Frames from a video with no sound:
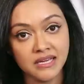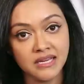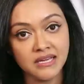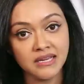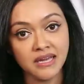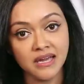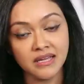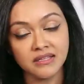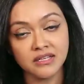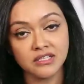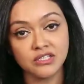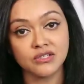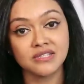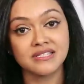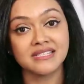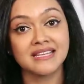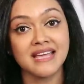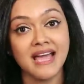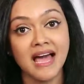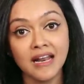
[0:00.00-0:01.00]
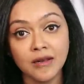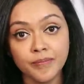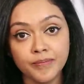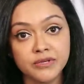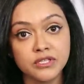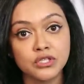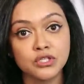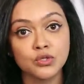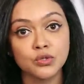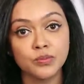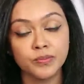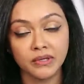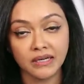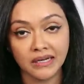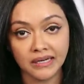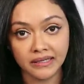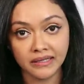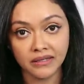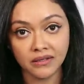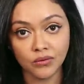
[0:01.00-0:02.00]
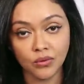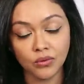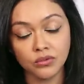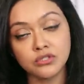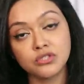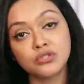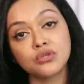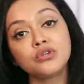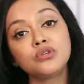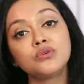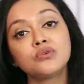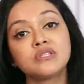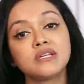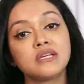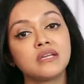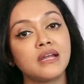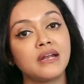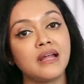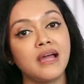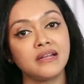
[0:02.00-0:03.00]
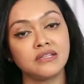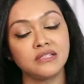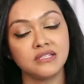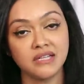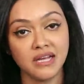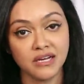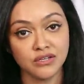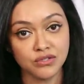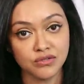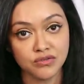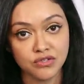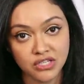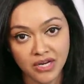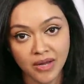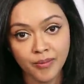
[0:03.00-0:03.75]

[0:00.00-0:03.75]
Taking care that your scalp is super clean, also using an anti-dandruff